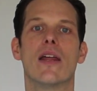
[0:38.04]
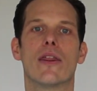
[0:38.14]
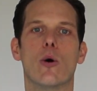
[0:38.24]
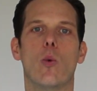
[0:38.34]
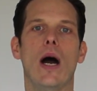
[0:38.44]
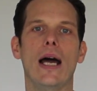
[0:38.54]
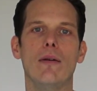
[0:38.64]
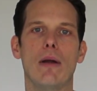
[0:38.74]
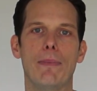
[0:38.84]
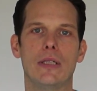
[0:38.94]
The
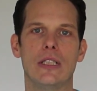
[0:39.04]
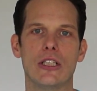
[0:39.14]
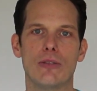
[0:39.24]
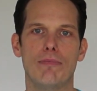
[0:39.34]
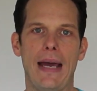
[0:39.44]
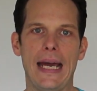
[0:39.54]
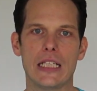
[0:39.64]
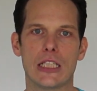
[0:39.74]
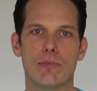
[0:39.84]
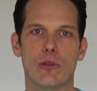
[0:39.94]
1 repetition
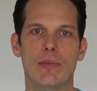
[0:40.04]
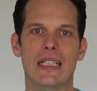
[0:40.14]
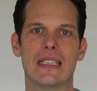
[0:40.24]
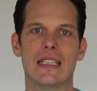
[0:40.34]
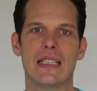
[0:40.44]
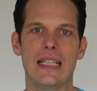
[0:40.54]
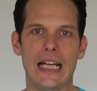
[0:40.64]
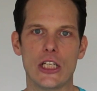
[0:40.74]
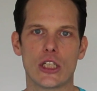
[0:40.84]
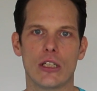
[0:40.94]
maximum is
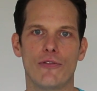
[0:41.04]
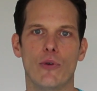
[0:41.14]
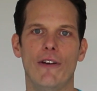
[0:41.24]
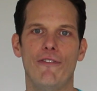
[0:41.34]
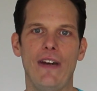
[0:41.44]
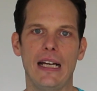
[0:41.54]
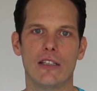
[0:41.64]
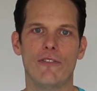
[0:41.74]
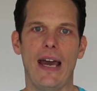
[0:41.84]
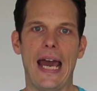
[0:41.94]
essential for
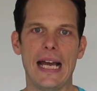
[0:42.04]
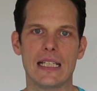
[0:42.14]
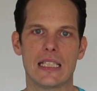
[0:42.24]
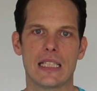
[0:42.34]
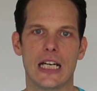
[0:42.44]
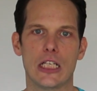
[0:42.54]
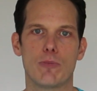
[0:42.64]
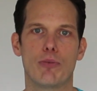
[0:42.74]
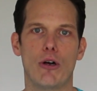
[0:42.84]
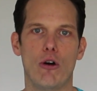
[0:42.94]
effective
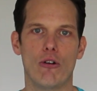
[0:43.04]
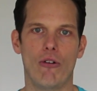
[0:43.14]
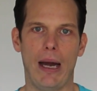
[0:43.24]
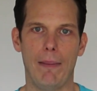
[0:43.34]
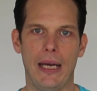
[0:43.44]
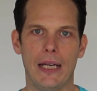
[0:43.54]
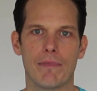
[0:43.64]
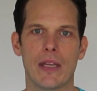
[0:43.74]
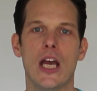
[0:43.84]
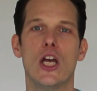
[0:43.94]
exercise
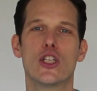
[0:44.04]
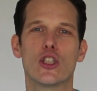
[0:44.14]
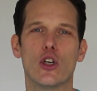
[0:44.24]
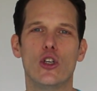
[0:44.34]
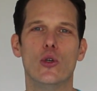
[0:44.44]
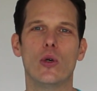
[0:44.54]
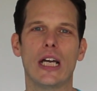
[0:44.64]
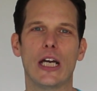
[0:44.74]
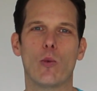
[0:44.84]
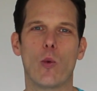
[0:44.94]
programming so you
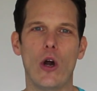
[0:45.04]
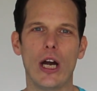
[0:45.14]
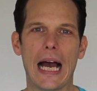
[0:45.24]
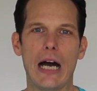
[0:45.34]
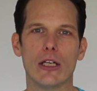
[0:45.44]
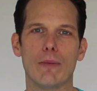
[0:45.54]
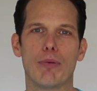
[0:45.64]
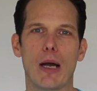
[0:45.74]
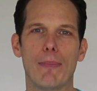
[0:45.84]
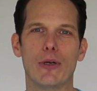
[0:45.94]
can work out at
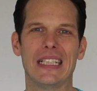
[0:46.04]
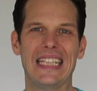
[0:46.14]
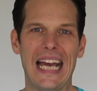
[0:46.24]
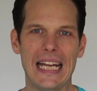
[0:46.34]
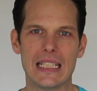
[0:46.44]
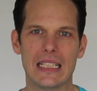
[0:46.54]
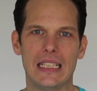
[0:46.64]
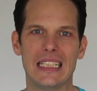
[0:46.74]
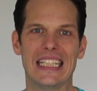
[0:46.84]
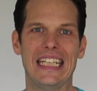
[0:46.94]
proper
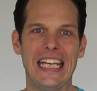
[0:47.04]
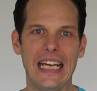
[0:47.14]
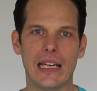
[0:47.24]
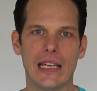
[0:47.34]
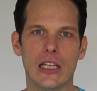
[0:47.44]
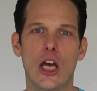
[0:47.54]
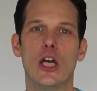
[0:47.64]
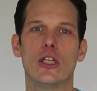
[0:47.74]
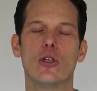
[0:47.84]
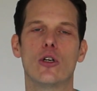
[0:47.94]
intensities needed
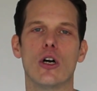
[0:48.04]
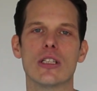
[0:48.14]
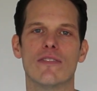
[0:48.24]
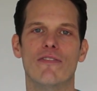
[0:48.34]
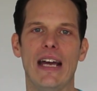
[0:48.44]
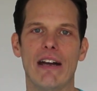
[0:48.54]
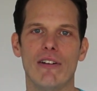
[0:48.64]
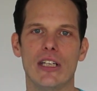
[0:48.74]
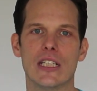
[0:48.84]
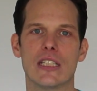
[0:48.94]
to cause
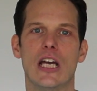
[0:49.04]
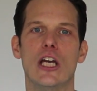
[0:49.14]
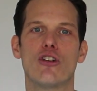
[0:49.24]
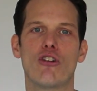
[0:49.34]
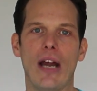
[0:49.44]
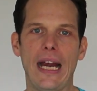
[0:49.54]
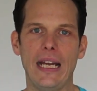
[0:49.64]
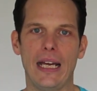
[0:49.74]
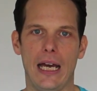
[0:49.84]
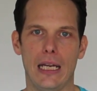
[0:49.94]
various
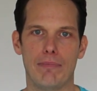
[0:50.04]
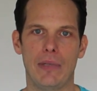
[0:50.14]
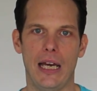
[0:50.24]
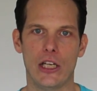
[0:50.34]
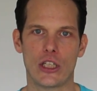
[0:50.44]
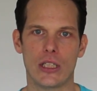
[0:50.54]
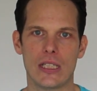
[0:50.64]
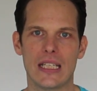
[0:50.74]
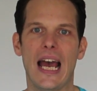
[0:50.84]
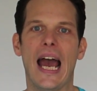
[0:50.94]
training
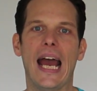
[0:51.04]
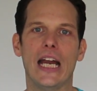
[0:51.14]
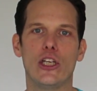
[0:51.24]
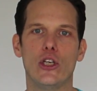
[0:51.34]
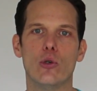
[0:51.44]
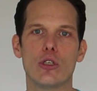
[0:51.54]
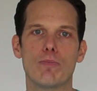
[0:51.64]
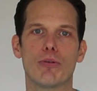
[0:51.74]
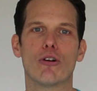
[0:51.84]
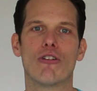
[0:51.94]
adaptations and use
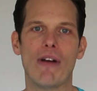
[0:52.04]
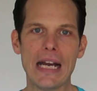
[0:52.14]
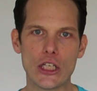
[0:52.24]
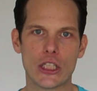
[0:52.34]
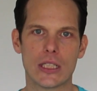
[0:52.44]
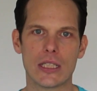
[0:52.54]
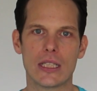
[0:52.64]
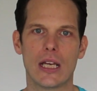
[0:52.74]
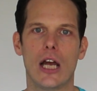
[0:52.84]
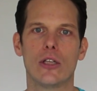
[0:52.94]

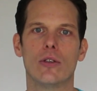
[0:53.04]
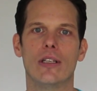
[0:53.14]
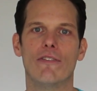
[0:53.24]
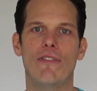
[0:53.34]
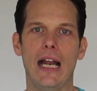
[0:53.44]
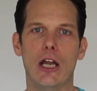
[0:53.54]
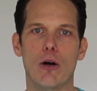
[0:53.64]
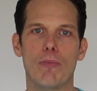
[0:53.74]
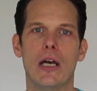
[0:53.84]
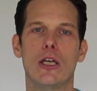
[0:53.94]
progressions to
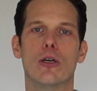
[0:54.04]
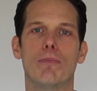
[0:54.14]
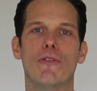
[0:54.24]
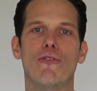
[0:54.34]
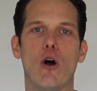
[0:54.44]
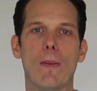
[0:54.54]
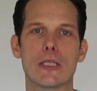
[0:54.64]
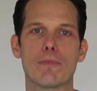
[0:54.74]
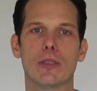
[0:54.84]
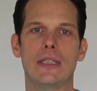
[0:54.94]
develop your
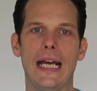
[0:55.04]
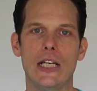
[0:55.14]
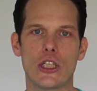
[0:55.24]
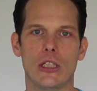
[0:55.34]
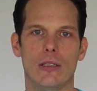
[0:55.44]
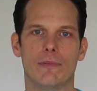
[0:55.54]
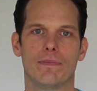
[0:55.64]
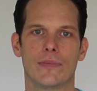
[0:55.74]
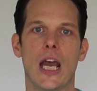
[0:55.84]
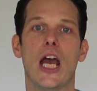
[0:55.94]
performance potential.
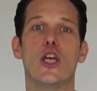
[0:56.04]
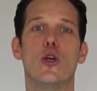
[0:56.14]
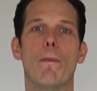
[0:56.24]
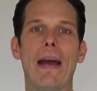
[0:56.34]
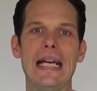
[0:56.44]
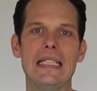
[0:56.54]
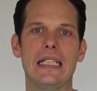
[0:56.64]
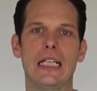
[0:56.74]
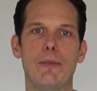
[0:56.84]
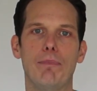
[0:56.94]
You
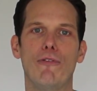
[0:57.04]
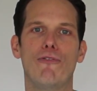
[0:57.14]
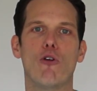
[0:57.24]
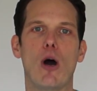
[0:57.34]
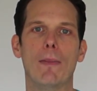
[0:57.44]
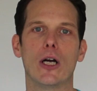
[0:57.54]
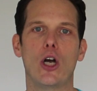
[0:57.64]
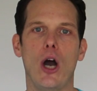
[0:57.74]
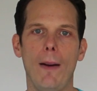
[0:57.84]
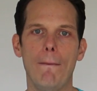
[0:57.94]
basically perform a
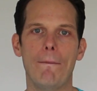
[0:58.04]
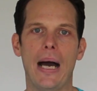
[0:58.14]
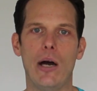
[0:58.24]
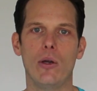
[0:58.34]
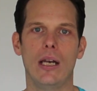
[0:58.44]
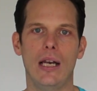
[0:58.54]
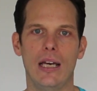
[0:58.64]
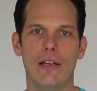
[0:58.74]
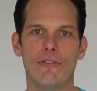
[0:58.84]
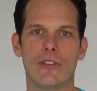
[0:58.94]
compound
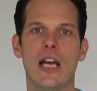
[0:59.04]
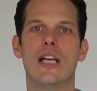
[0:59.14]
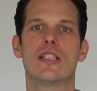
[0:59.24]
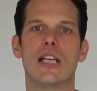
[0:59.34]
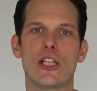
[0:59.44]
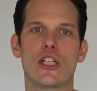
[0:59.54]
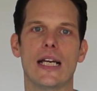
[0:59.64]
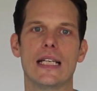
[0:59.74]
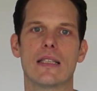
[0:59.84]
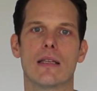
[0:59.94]
lift such
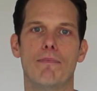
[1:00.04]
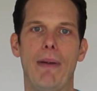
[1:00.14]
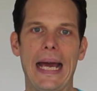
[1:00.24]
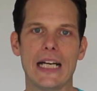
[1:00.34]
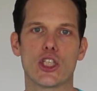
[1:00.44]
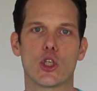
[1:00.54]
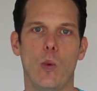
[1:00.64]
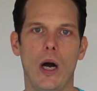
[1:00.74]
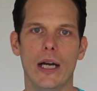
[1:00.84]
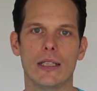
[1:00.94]
as the back
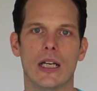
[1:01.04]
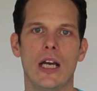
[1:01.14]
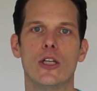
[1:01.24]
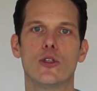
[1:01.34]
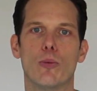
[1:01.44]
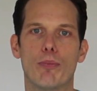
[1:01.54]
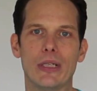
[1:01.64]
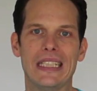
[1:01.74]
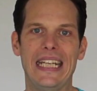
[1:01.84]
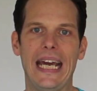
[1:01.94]
squat to
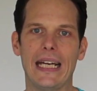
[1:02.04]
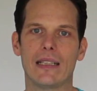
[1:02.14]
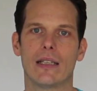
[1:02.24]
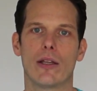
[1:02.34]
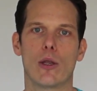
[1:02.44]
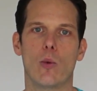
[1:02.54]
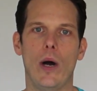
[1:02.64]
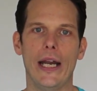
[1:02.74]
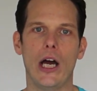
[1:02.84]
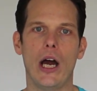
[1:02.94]
predict the 1